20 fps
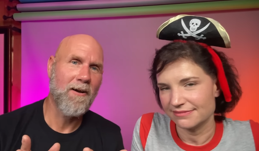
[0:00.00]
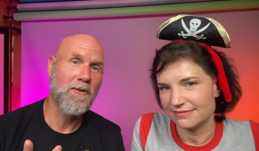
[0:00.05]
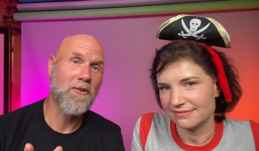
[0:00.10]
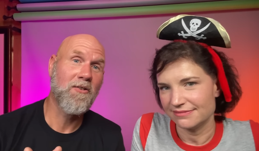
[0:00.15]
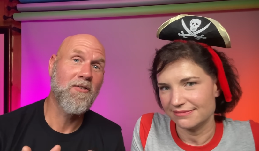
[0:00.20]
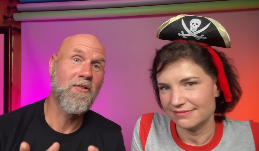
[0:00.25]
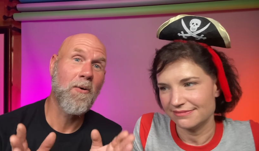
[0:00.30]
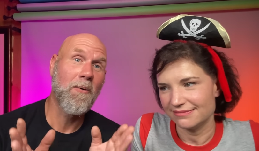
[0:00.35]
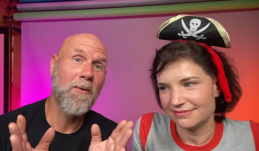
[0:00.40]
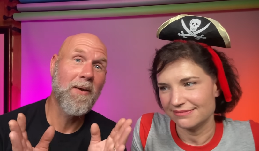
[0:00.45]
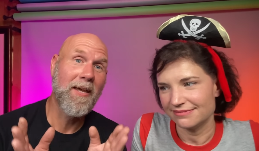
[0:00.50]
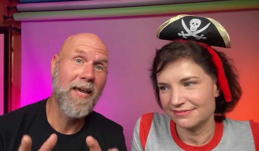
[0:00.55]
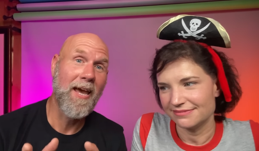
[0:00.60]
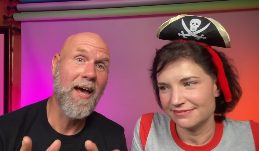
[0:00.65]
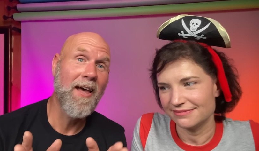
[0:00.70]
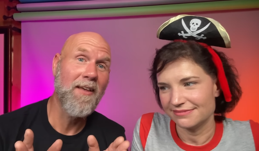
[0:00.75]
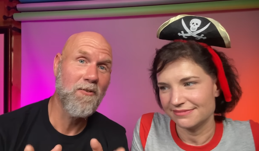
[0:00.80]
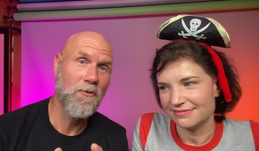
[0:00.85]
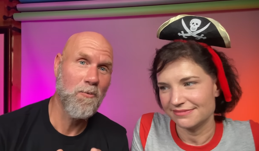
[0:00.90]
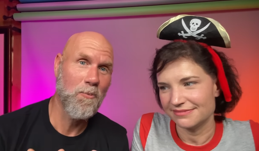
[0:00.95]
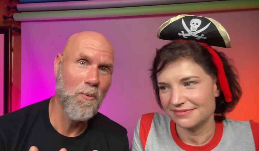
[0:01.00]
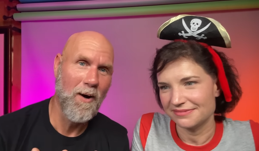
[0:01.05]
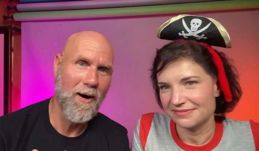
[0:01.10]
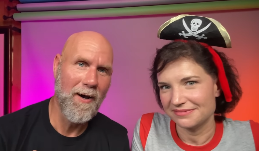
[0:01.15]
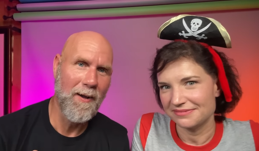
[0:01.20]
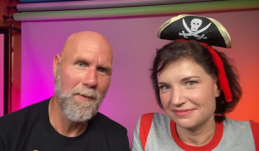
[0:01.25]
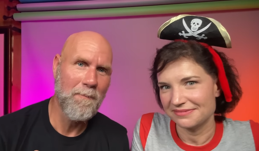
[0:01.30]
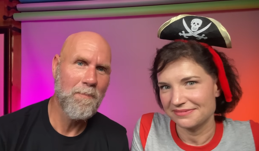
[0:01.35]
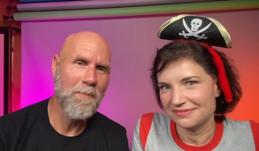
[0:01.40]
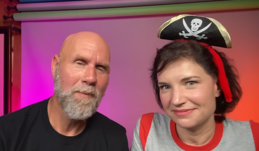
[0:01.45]
Speaker 1: So guess
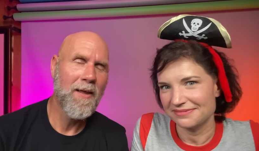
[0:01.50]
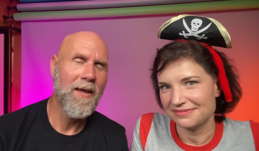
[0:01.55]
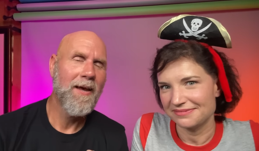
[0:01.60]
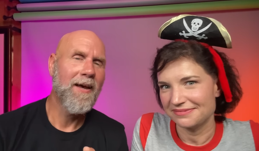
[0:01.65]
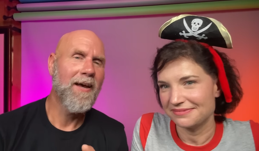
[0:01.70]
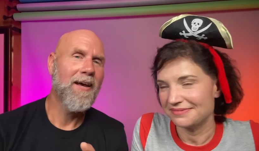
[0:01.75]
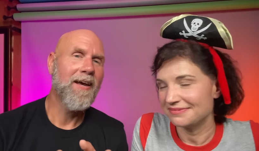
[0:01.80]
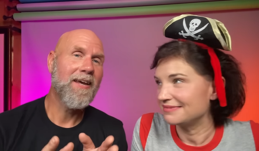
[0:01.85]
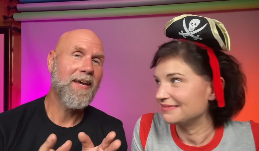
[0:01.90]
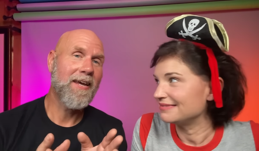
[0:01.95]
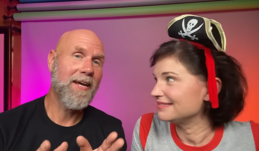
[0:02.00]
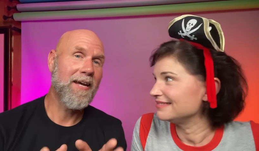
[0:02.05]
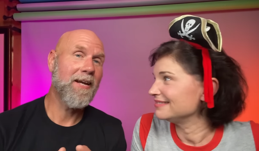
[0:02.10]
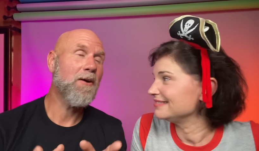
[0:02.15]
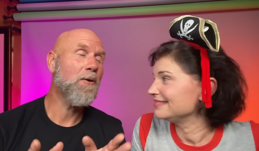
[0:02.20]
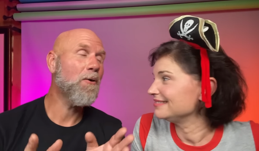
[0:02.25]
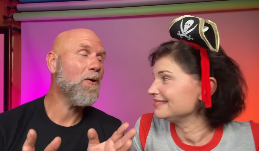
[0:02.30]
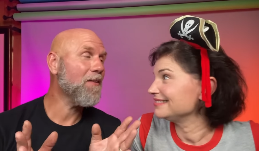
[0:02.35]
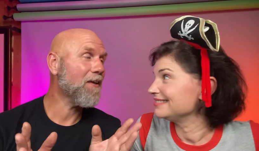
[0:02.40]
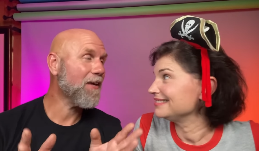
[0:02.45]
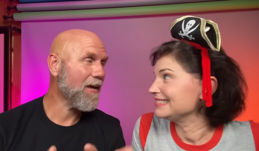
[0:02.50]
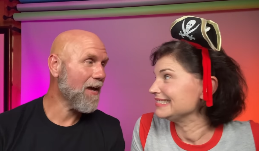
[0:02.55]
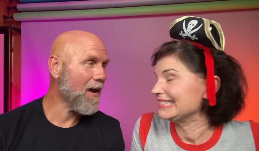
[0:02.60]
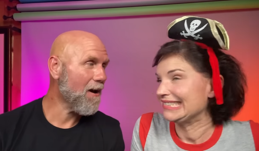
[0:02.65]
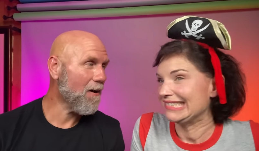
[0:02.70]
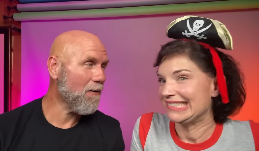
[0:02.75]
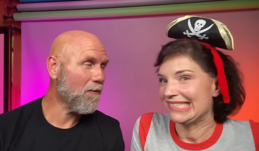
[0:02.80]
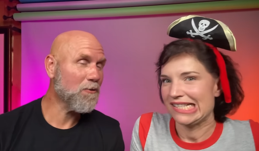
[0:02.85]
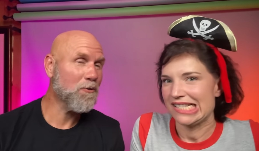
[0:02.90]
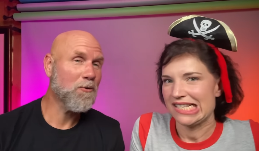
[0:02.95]
what? Keto on the
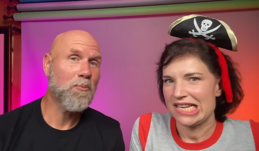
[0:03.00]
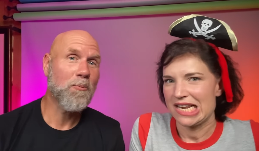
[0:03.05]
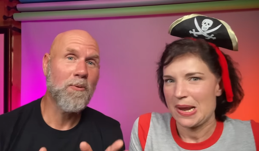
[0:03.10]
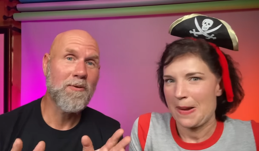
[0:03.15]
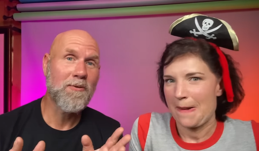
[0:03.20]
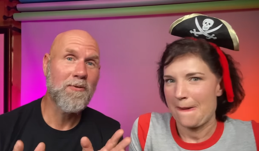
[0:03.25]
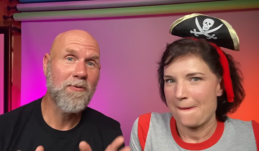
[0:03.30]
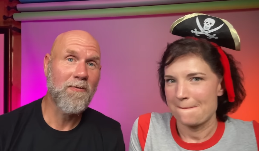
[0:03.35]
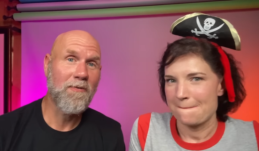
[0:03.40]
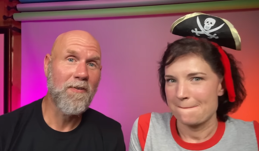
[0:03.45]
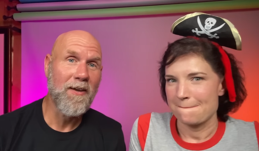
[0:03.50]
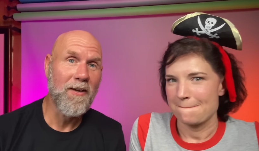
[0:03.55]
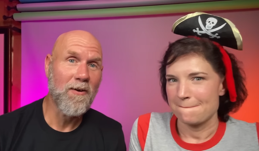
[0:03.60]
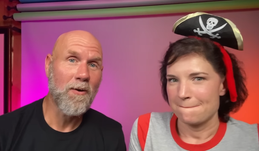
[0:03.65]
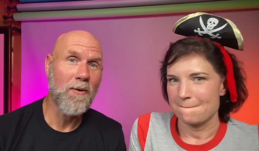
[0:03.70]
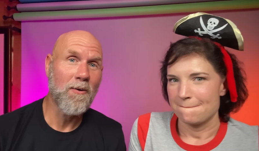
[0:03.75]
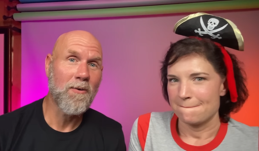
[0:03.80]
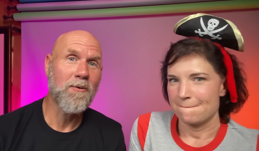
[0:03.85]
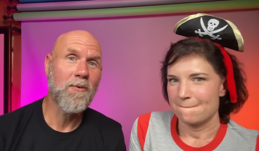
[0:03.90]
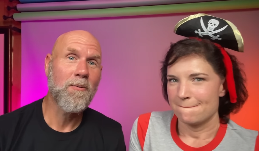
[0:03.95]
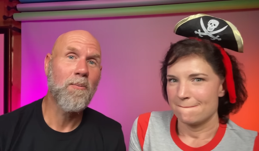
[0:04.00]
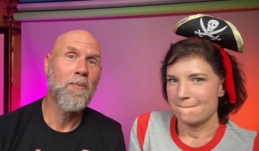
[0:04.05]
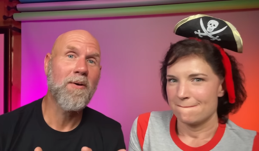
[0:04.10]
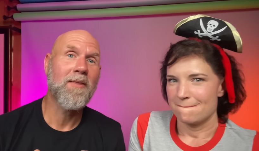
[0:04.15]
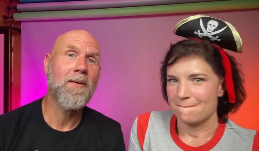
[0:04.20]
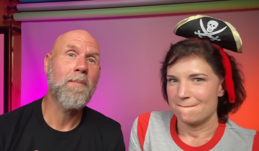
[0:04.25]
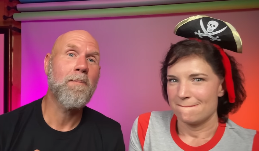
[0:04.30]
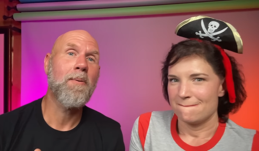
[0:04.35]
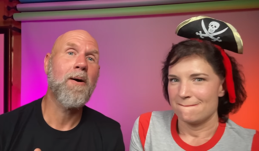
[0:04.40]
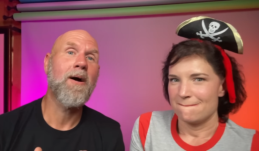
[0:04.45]
Couch was filled with
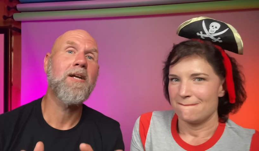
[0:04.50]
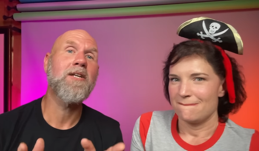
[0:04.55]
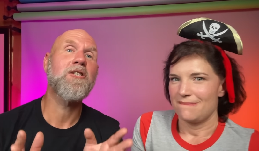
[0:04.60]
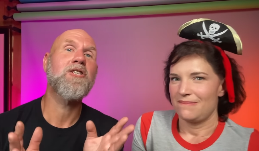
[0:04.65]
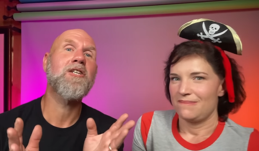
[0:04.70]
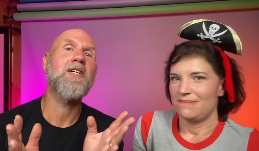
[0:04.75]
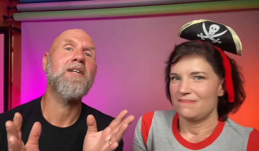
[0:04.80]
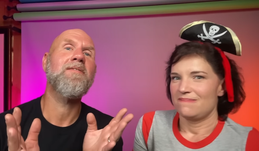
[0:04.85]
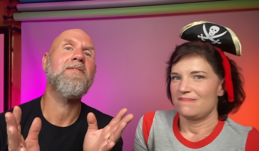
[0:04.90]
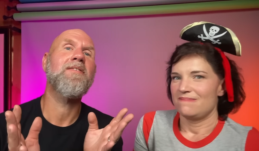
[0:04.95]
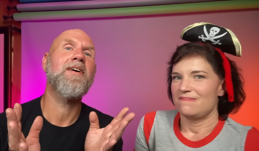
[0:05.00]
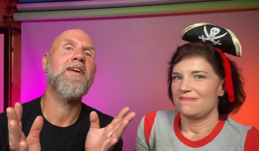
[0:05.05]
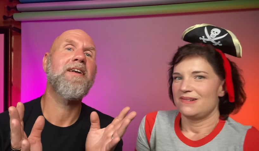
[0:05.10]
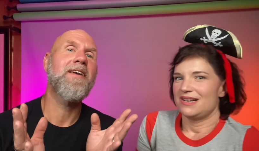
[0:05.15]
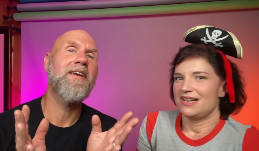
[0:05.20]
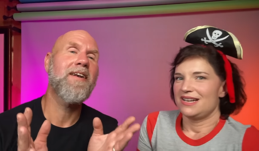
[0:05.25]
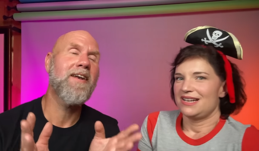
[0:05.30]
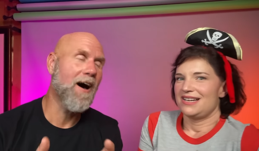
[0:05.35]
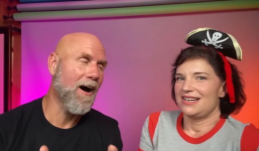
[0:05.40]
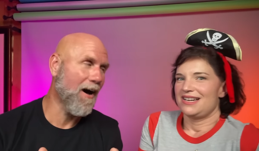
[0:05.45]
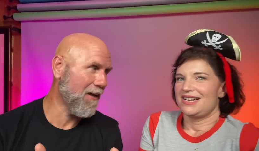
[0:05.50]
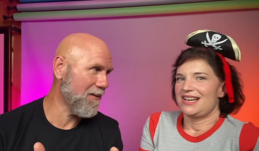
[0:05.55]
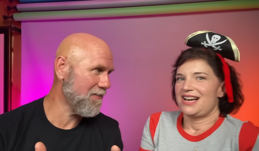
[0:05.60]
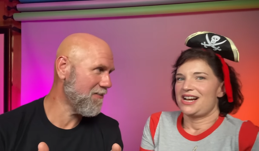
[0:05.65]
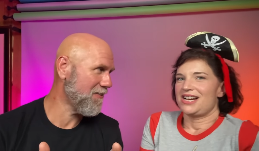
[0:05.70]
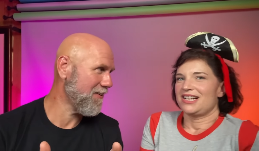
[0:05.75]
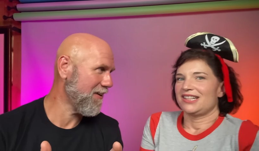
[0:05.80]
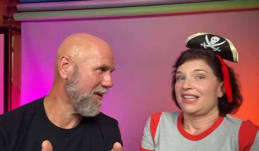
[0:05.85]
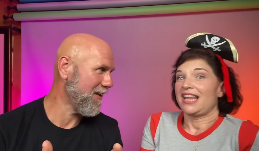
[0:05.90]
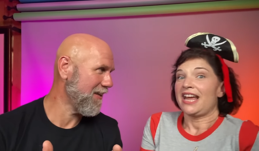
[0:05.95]
a bunch of
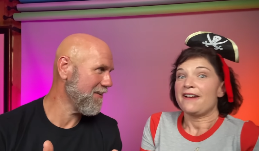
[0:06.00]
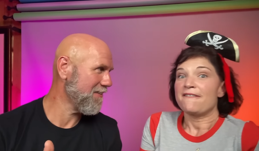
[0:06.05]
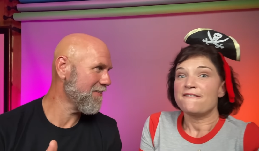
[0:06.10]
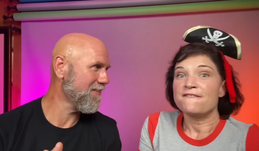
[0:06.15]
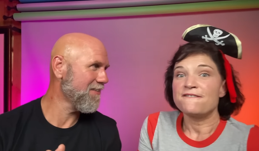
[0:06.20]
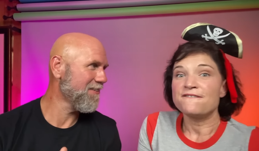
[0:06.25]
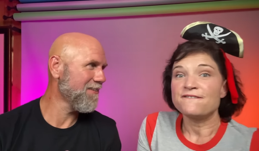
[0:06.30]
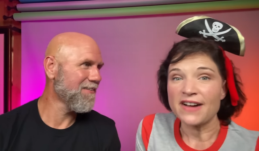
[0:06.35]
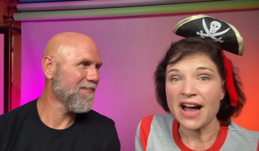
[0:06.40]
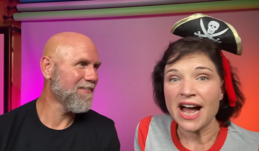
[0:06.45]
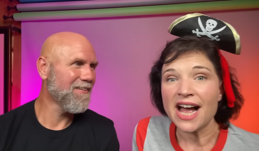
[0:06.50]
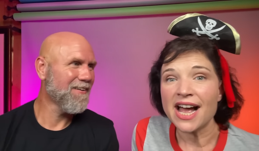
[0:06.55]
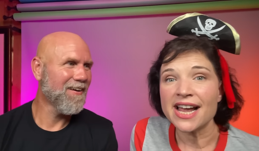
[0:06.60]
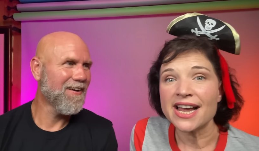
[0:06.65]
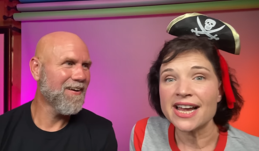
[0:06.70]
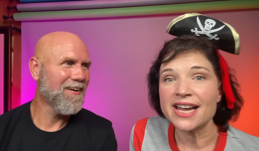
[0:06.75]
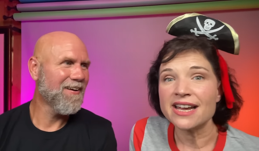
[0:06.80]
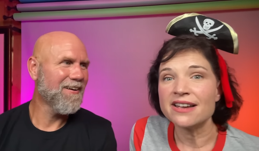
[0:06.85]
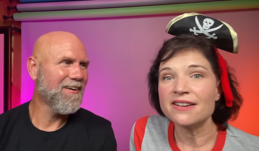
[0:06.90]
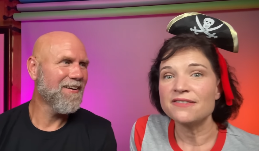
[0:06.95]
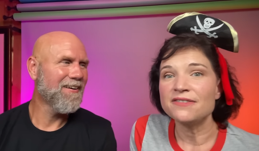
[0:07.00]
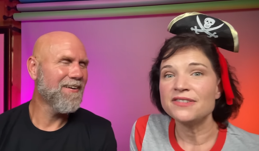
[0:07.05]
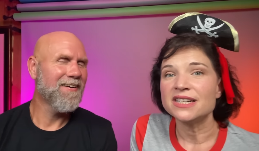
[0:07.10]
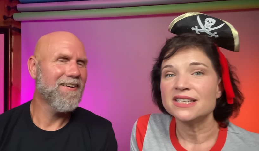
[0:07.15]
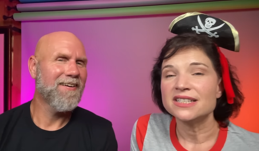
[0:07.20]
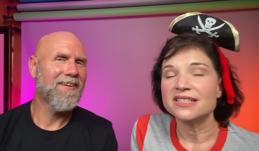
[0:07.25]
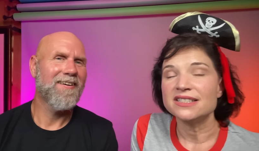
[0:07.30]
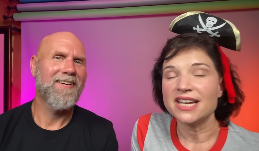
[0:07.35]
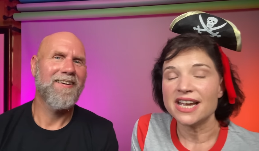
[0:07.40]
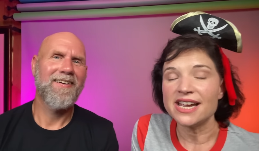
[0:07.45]
nonsense.
Speaker 2: Like 5
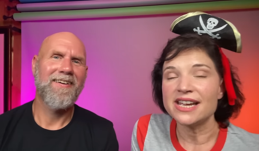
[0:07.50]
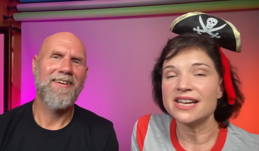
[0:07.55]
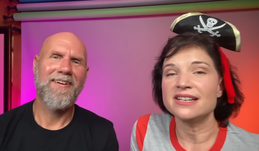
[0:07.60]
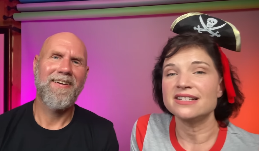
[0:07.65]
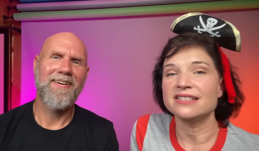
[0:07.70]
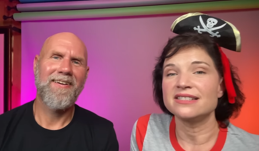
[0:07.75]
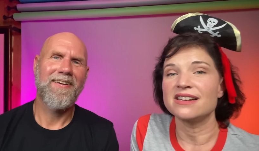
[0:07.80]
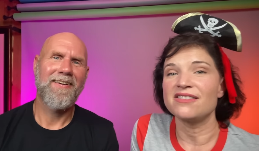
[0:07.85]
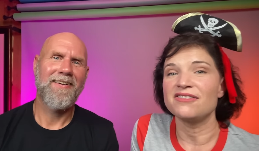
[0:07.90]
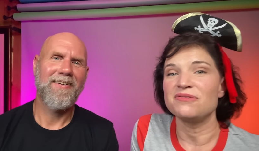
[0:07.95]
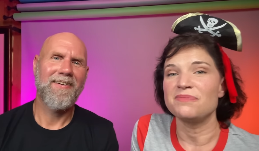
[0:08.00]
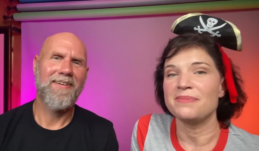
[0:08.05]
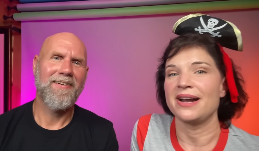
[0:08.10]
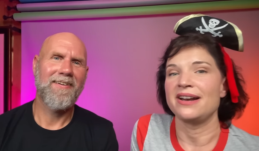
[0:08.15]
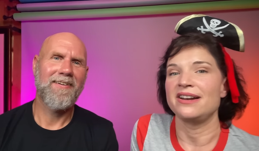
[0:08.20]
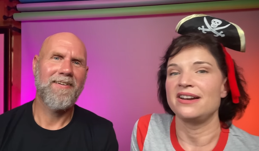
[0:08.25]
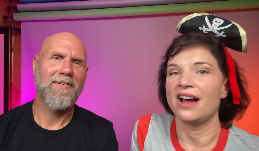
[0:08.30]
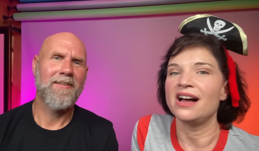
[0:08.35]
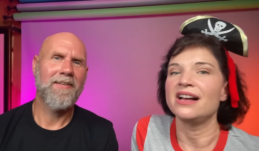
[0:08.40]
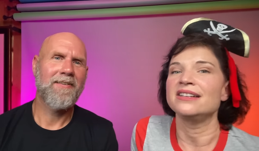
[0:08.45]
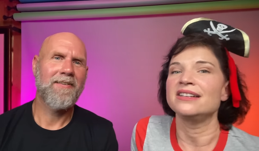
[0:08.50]
takes of my nonsense.